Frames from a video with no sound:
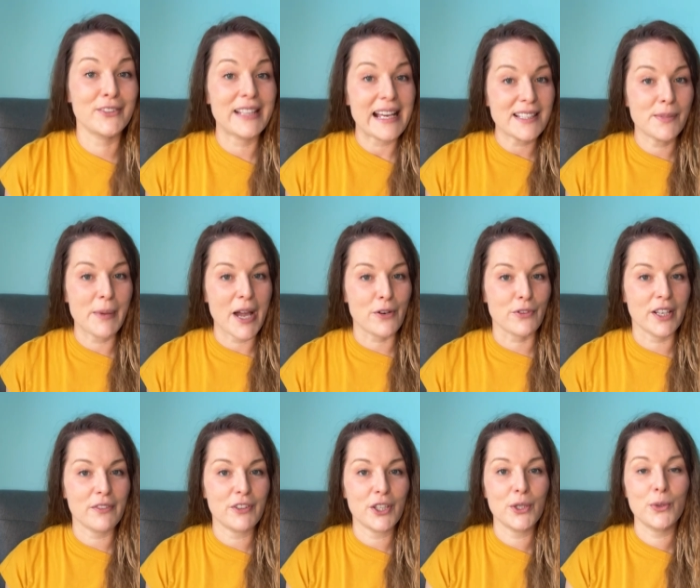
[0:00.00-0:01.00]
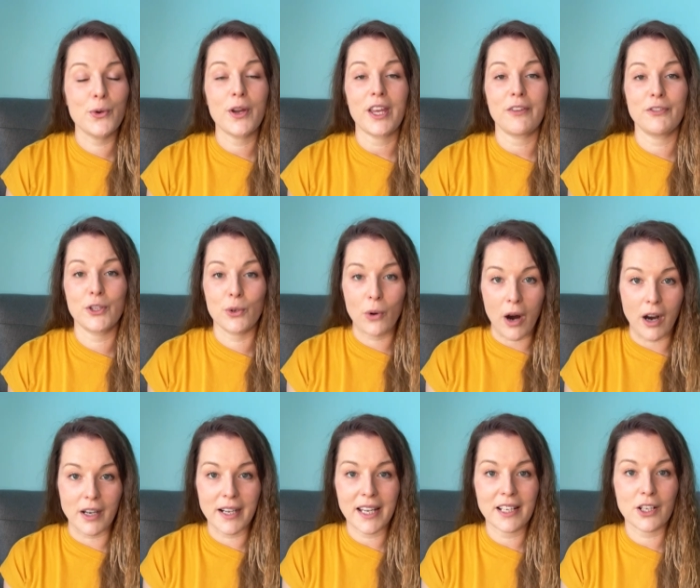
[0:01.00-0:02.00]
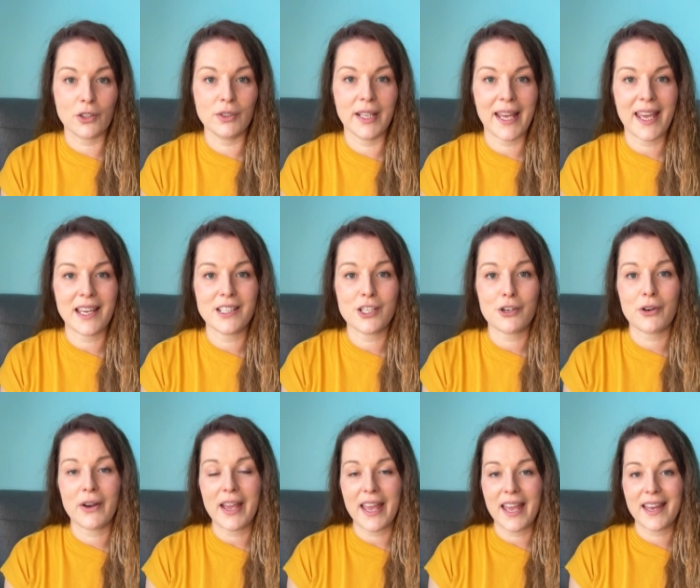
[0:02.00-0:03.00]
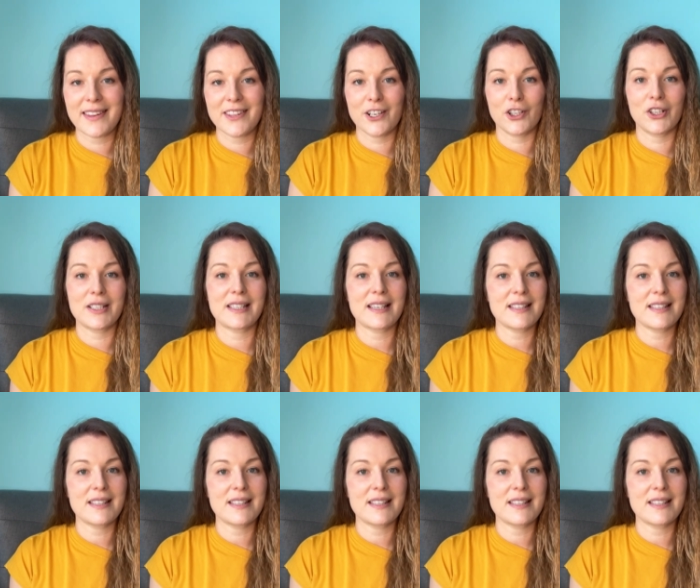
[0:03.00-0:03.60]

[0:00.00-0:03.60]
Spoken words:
that's my review. If you are in Orlando and there is a